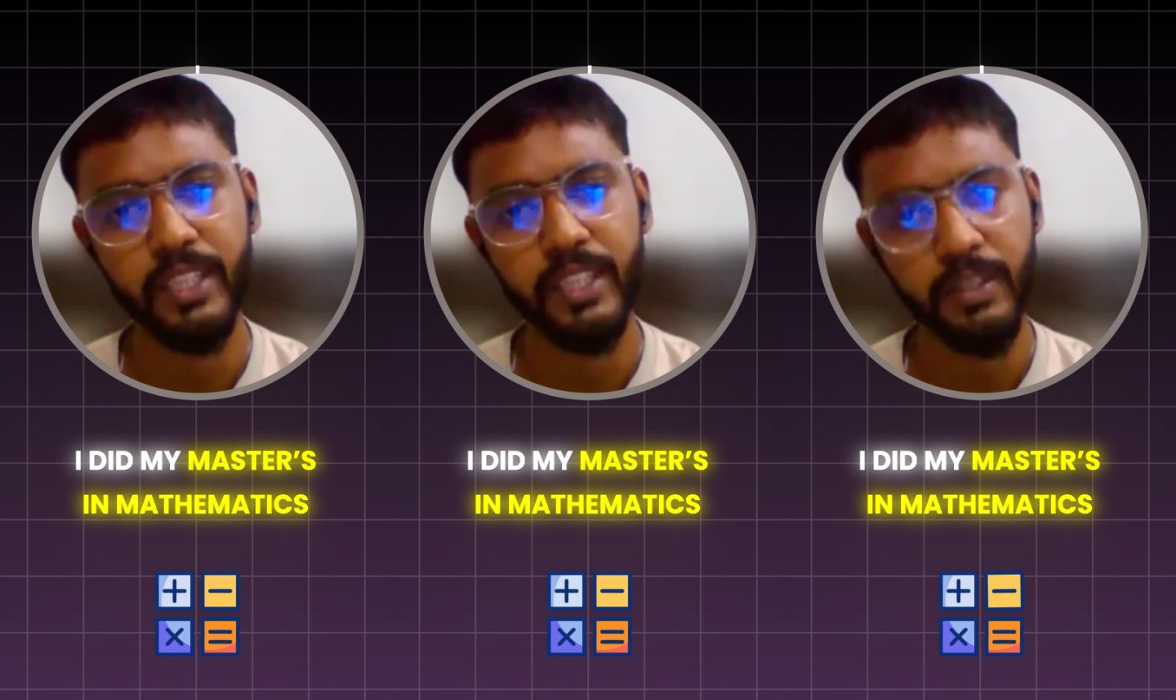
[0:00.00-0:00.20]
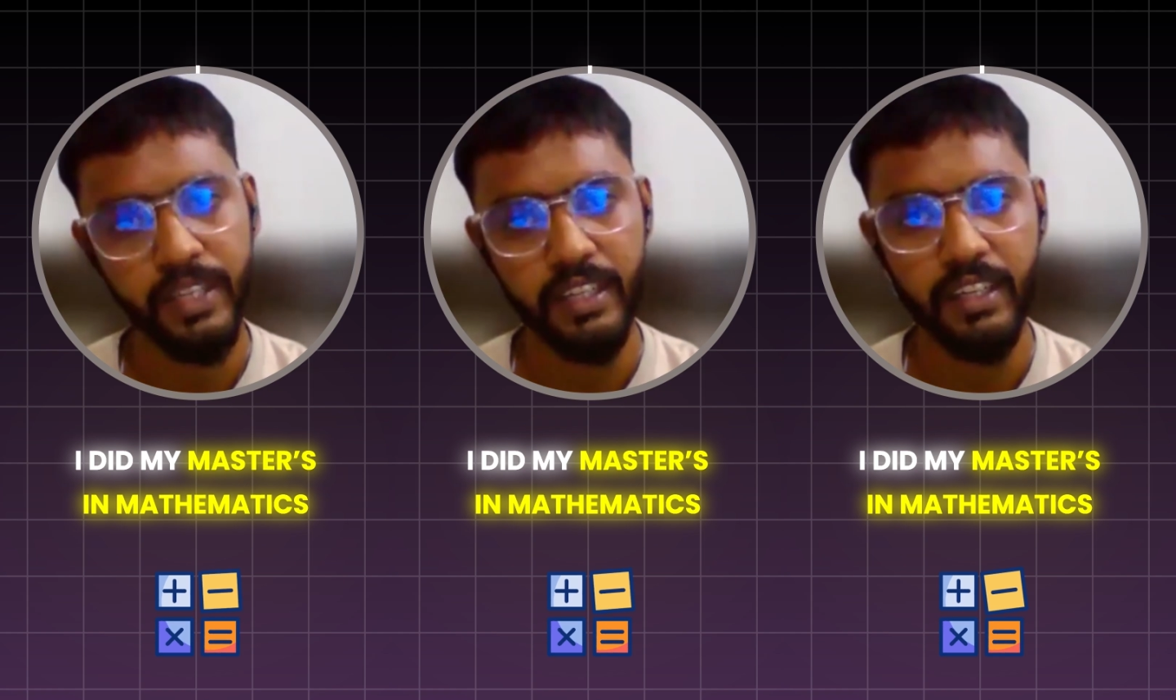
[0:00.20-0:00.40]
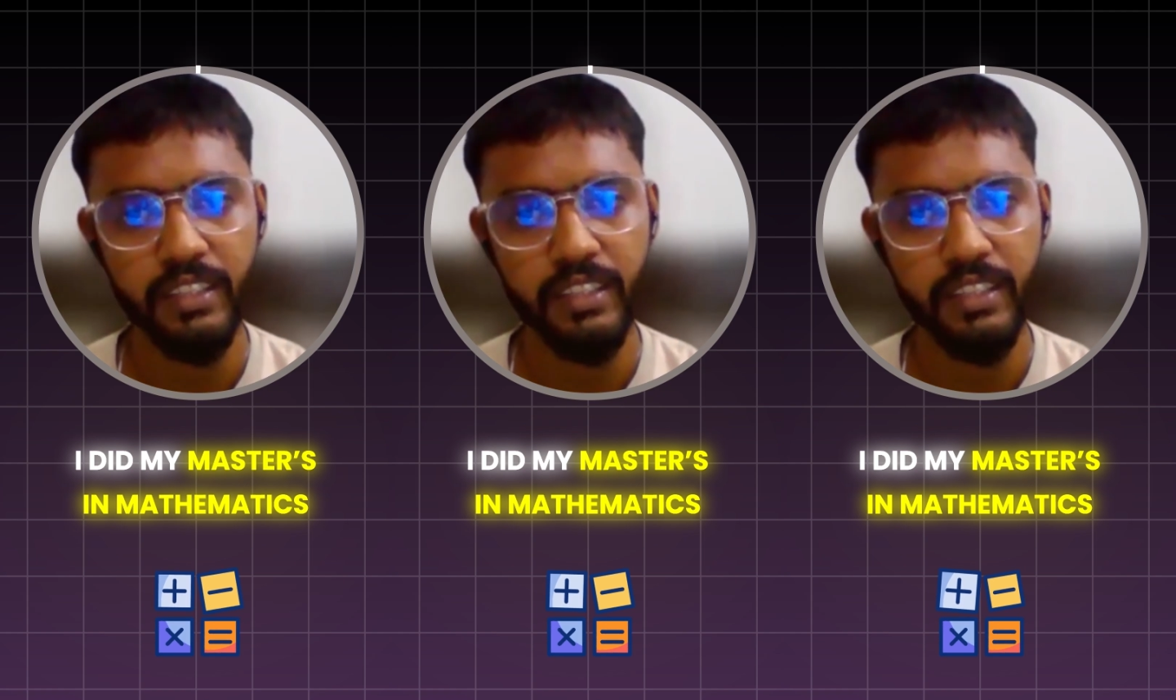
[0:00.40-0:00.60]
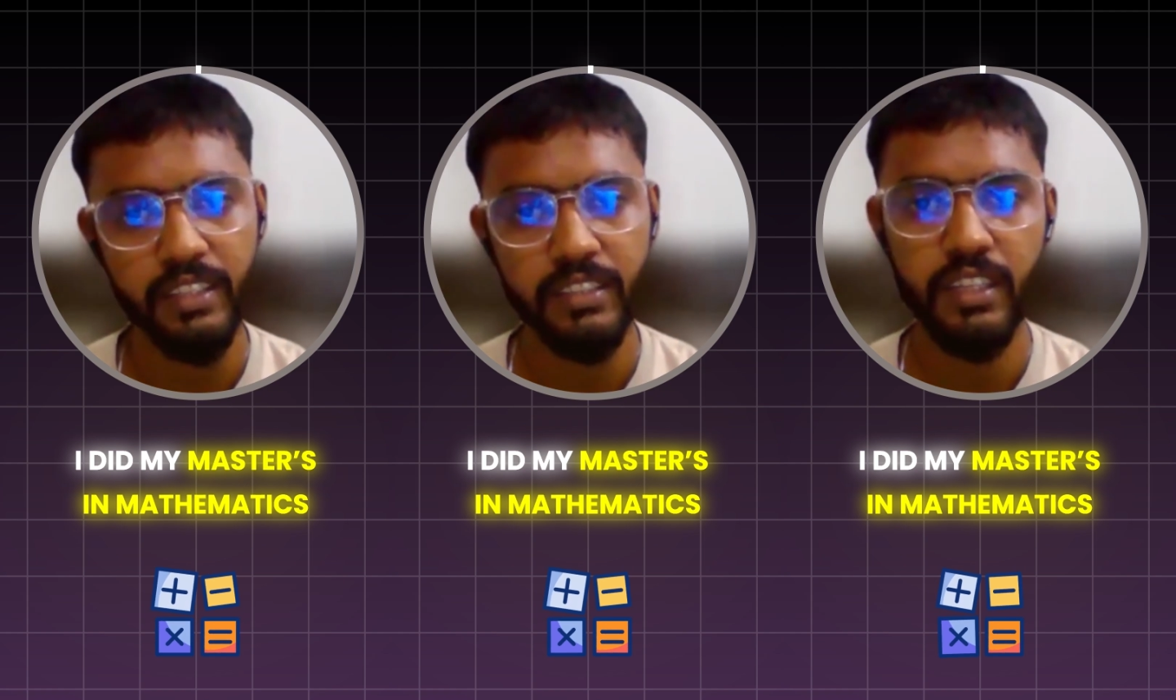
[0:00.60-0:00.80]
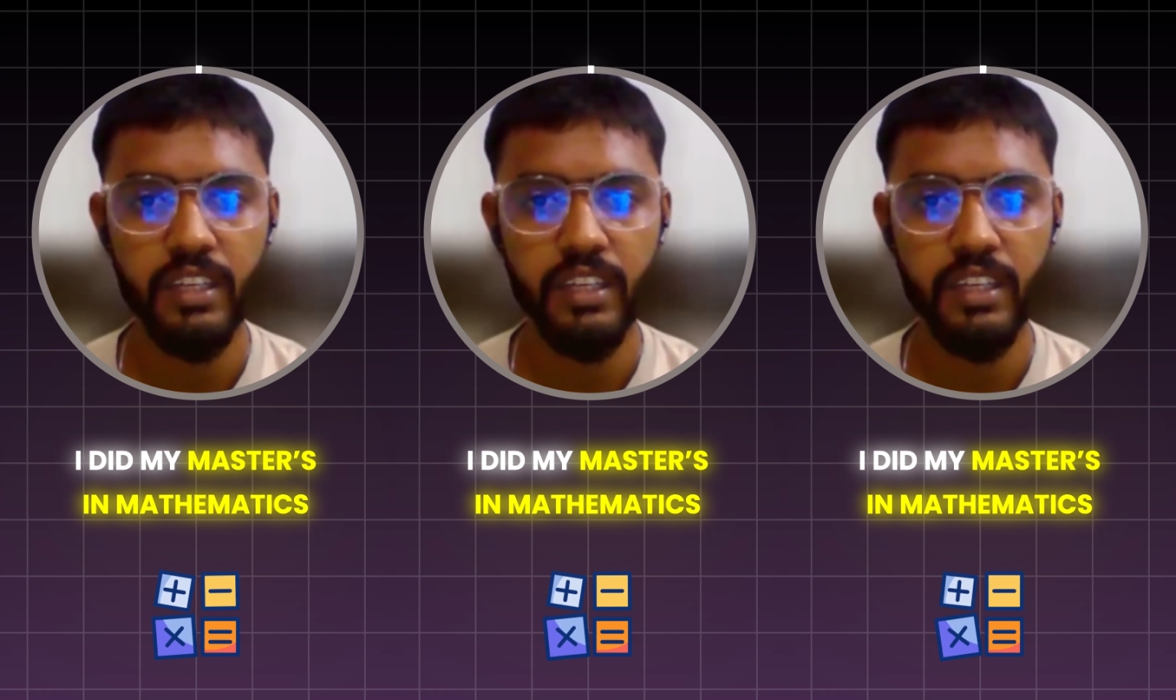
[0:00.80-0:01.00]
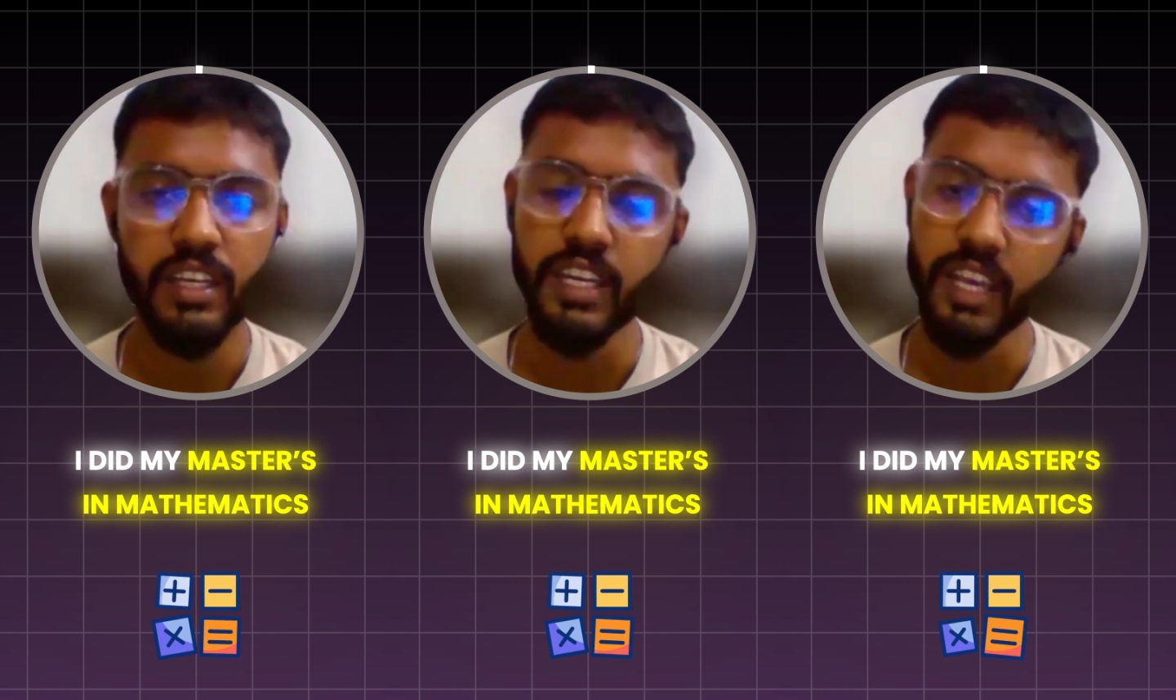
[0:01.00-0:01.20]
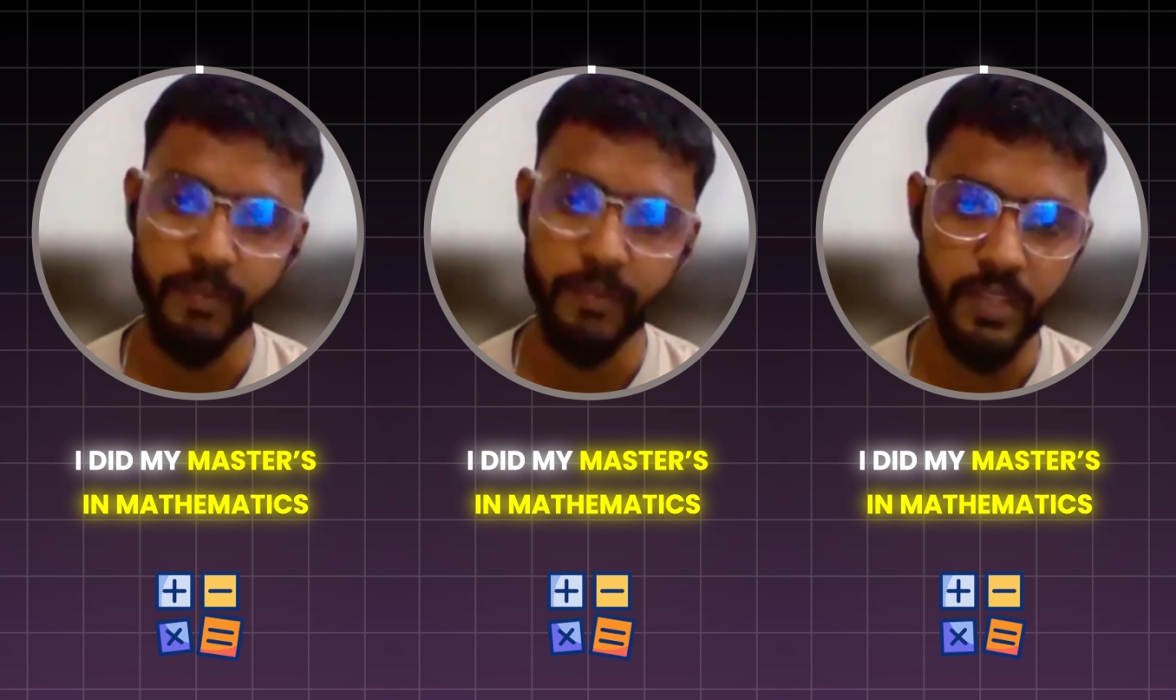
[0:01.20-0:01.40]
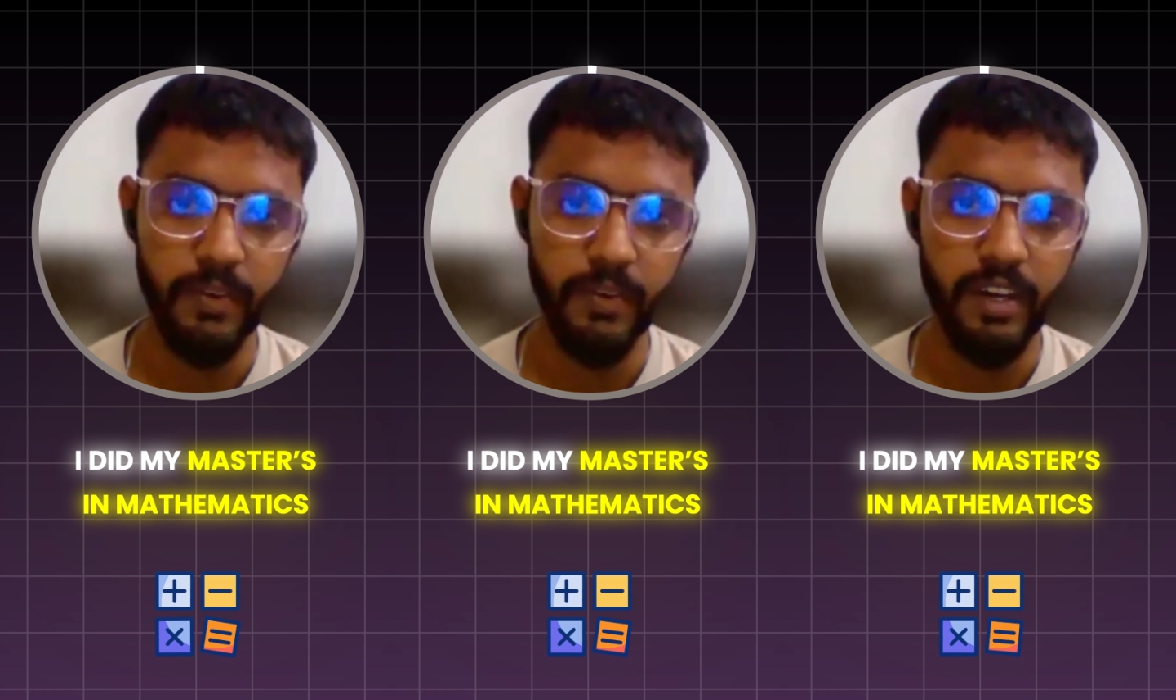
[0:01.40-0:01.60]
mathematics in
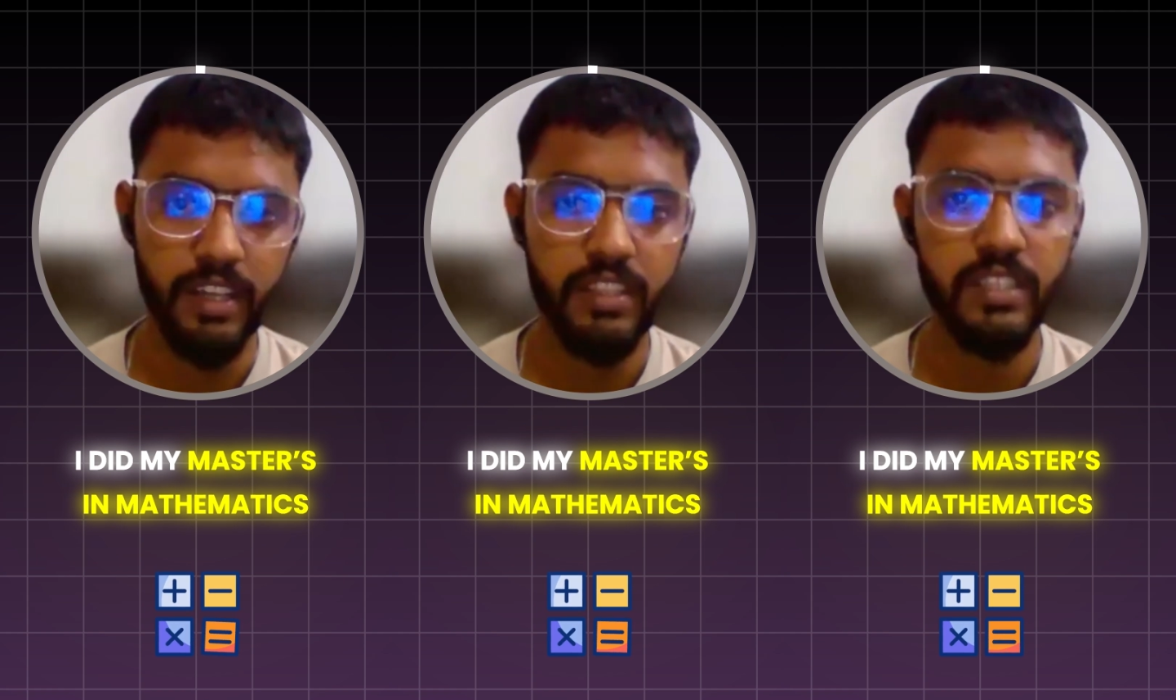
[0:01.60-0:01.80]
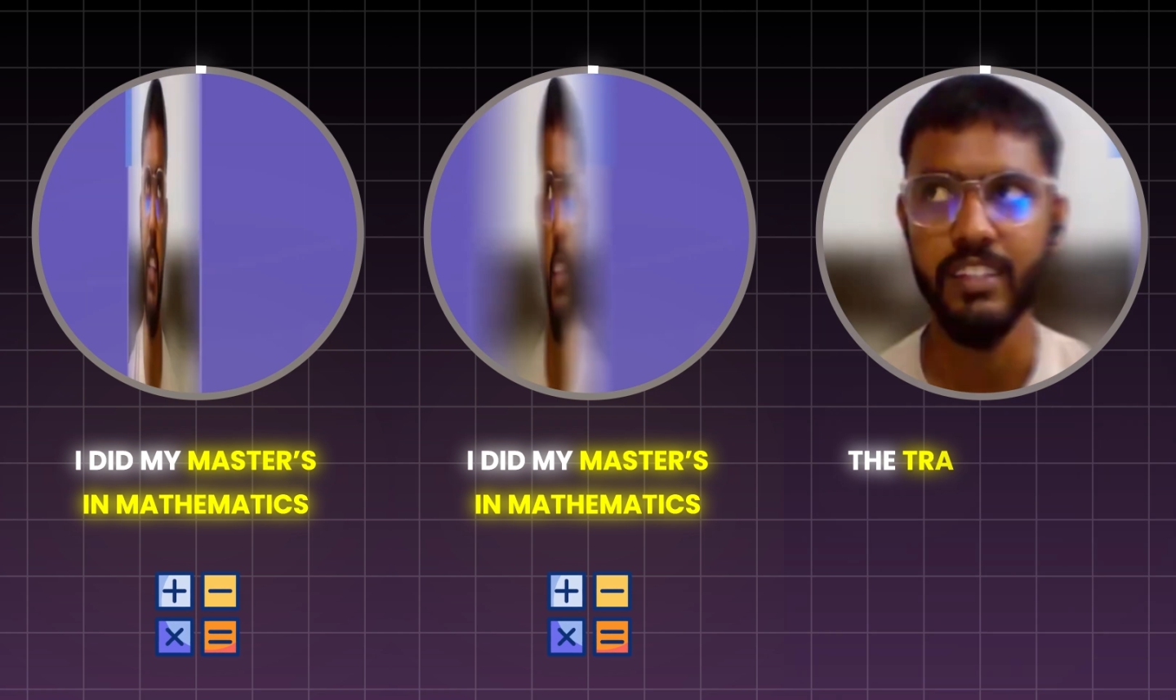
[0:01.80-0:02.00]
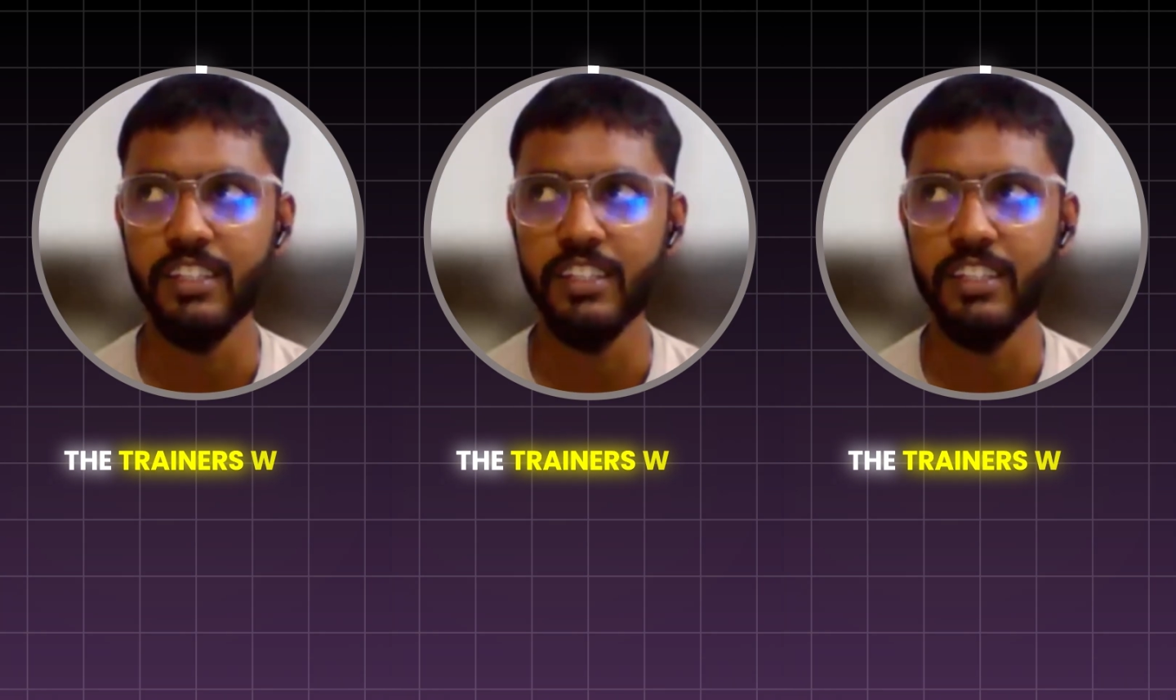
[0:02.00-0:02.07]
Ahmedabad.